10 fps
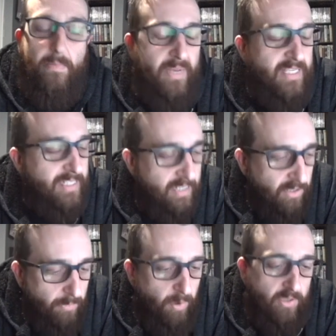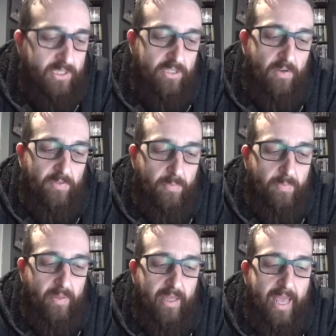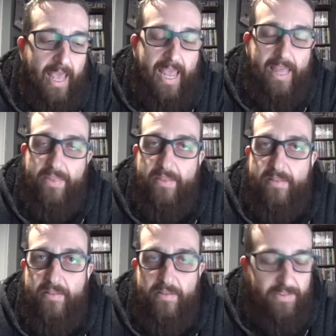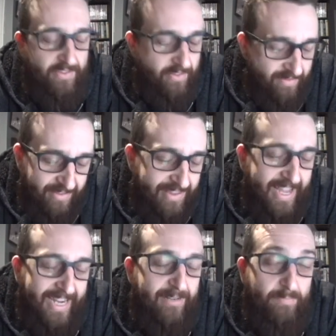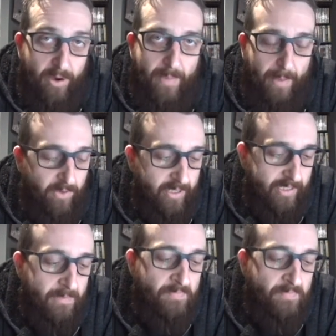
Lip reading: the boxes of them, and they put them up. Look at this.